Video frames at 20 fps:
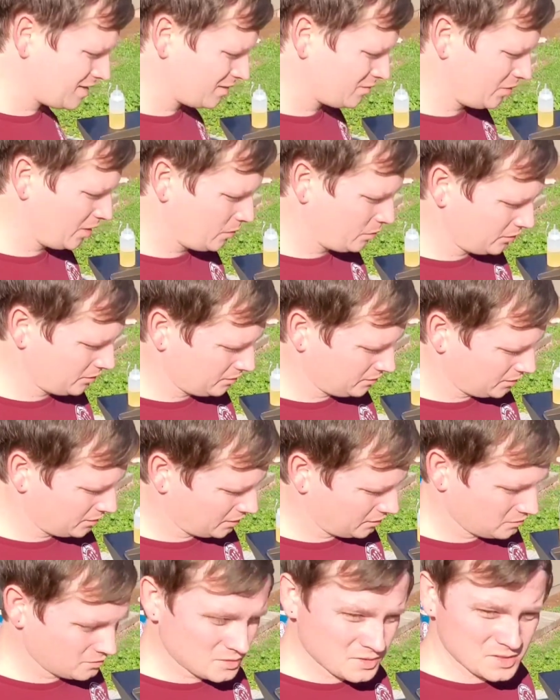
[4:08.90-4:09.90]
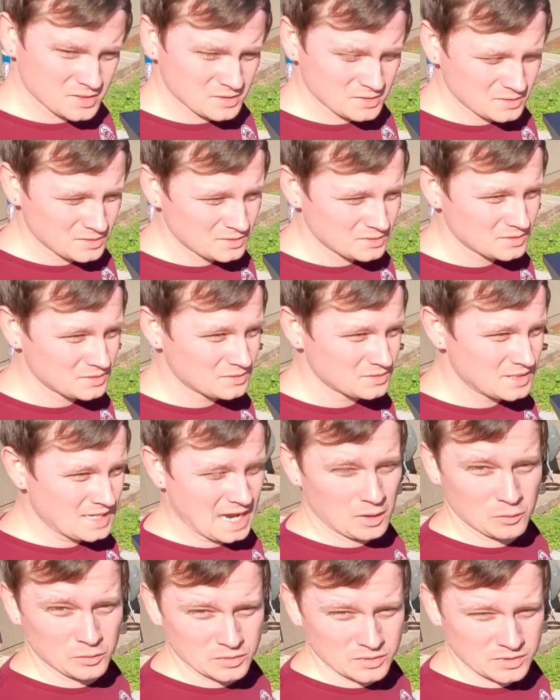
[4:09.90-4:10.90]
people use
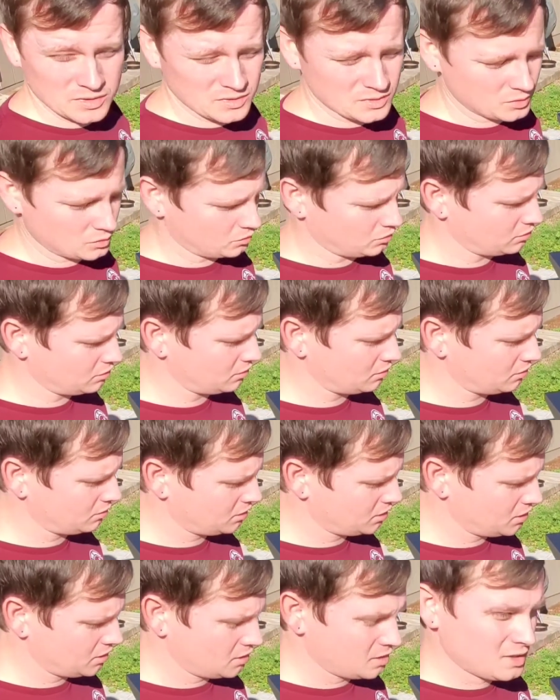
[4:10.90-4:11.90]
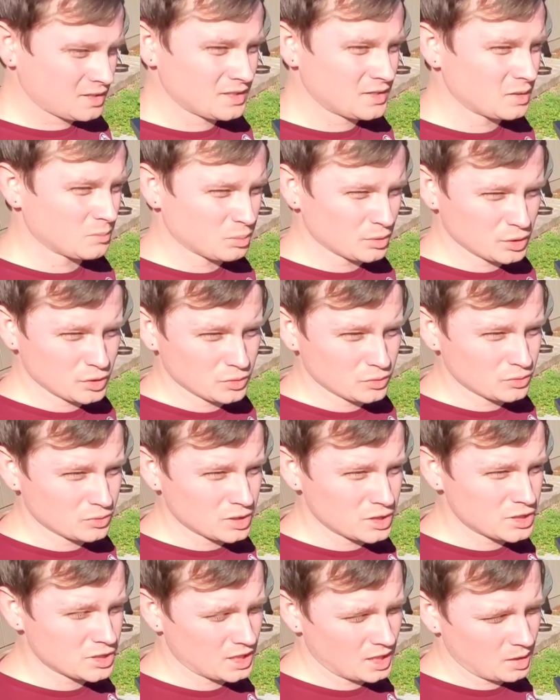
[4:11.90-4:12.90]
towels or the blue
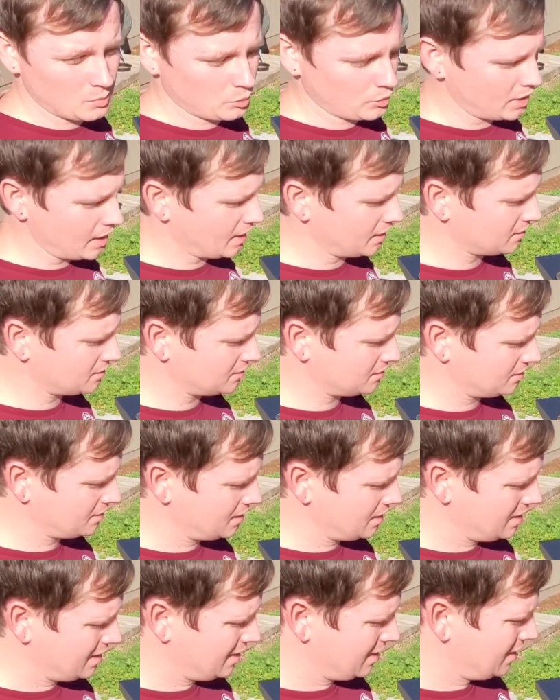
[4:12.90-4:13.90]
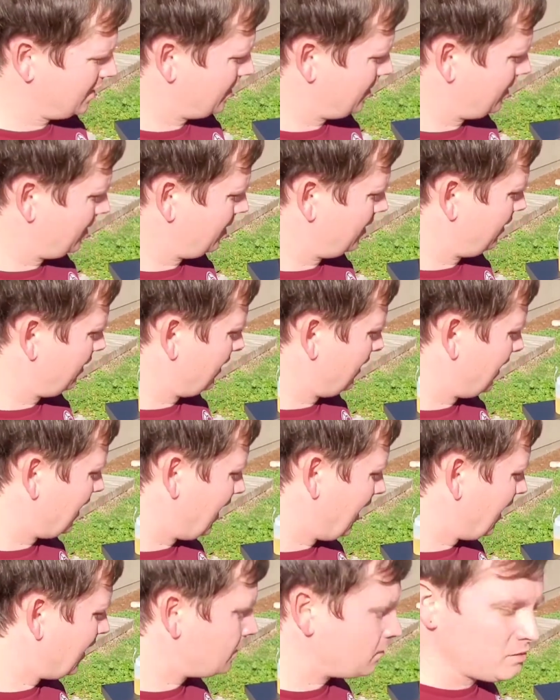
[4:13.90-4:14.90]
shop rags.
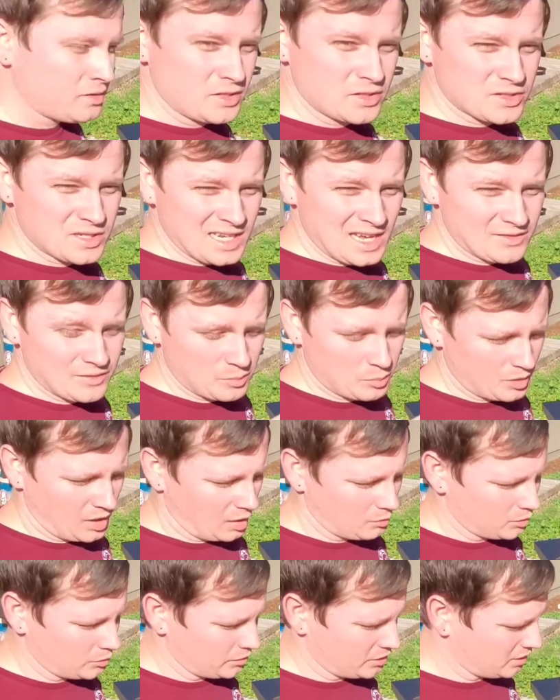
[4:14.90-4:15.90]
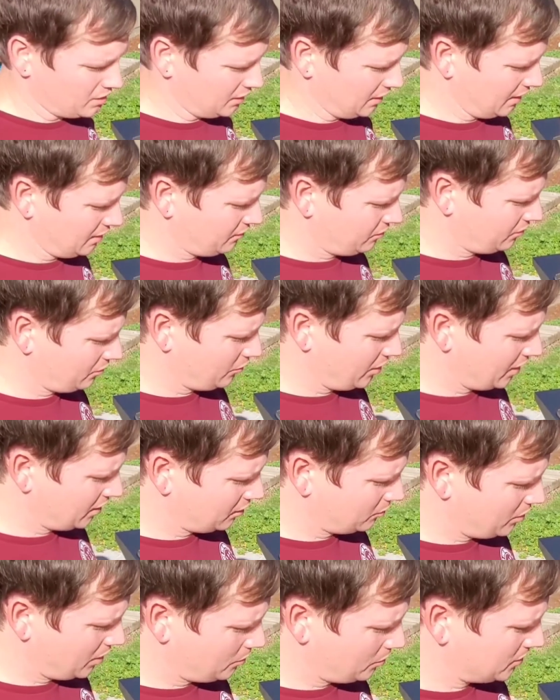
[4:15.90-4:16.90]
I don't usually have a problem with the lint from regular
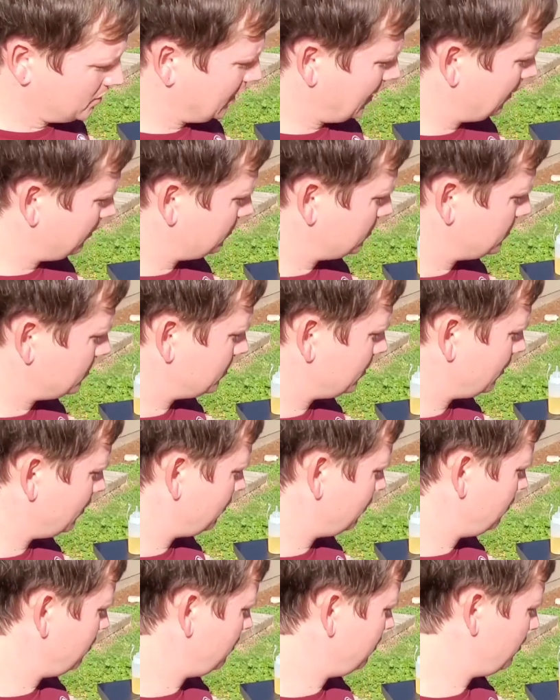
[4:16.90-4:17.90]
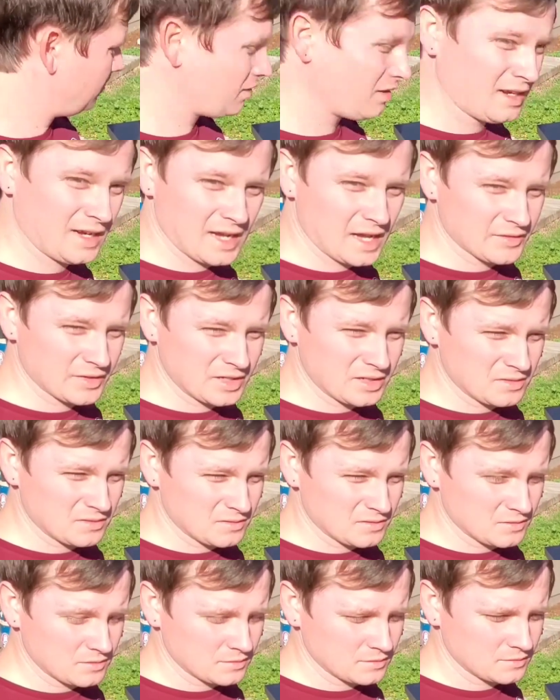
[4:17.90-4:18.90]
paper towels, so I haven't,
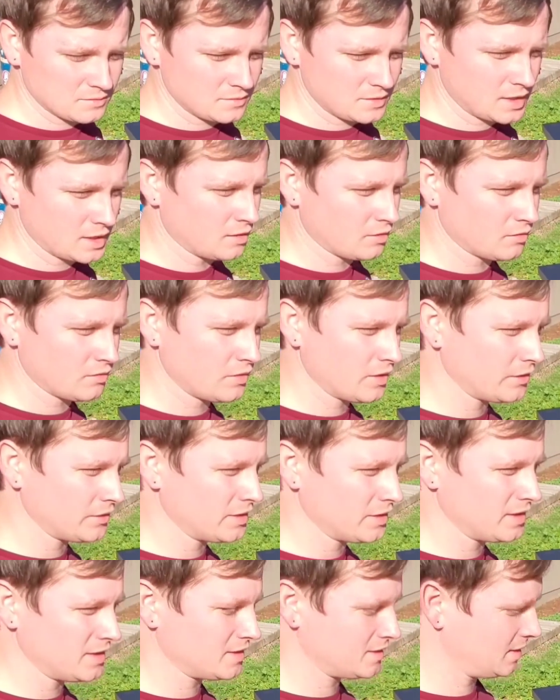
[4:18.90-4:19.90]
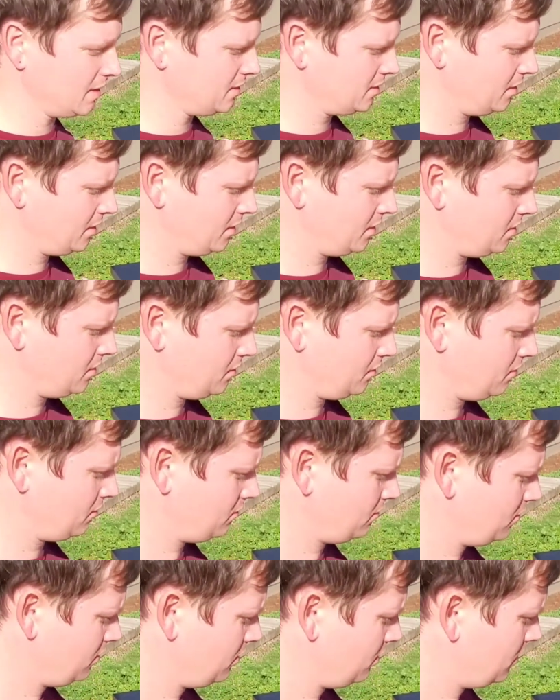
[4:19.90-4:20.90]
felt the necessity to
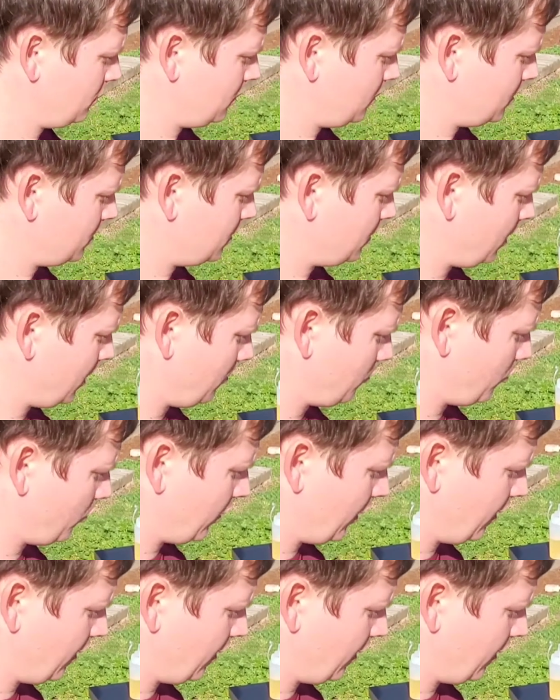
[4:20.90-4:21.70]
upgrade